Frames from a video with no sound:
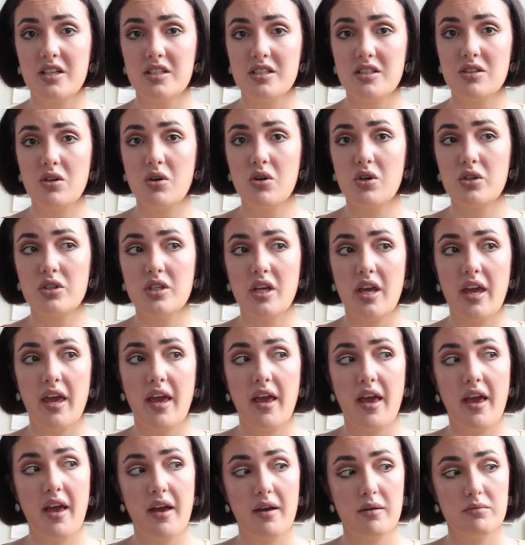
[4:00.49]
is not
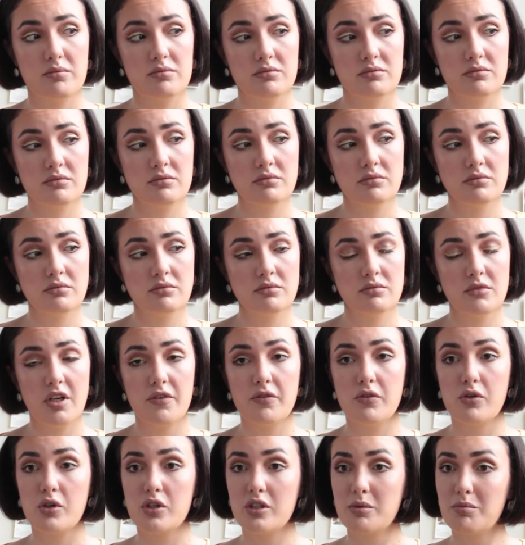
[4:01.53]
a
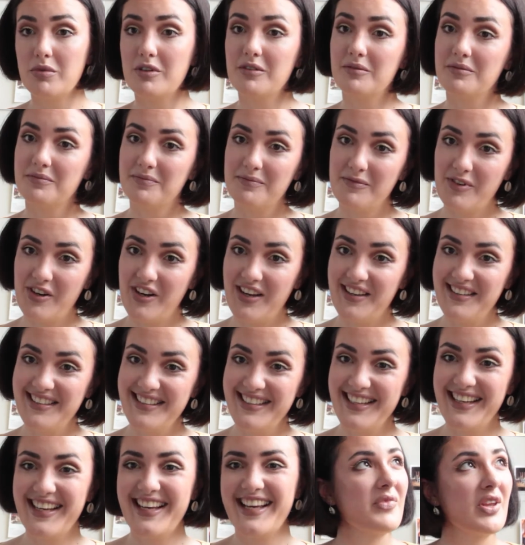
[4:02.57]
affordable brand.
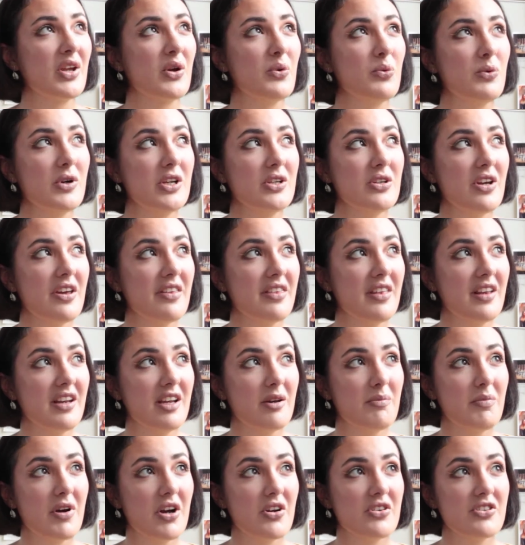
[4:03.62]
What do I think
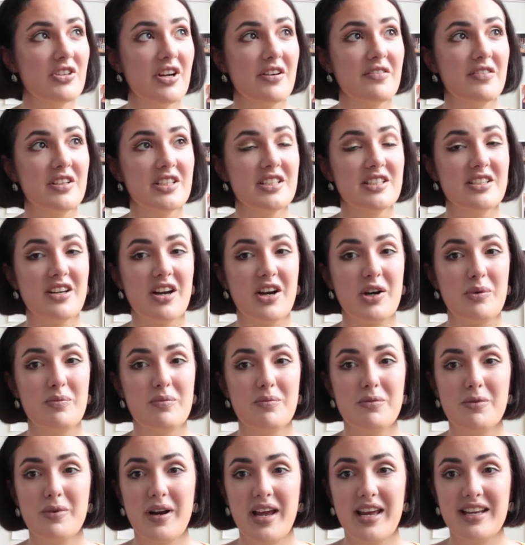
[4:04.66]
about Jeffree Star
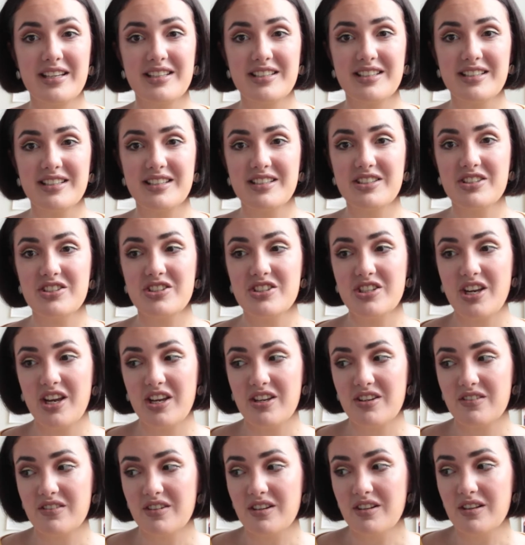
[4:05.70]
brand in
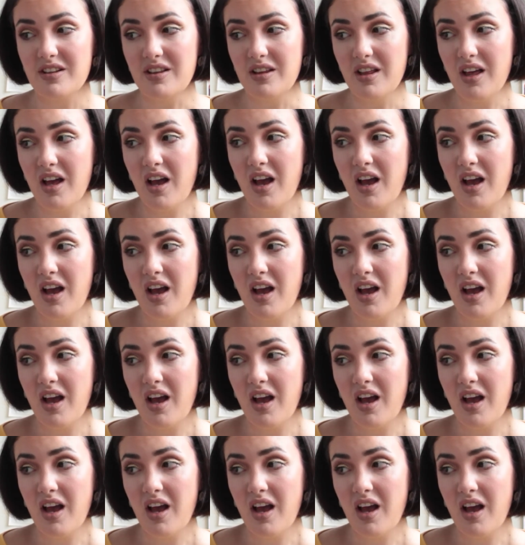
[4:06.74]
general?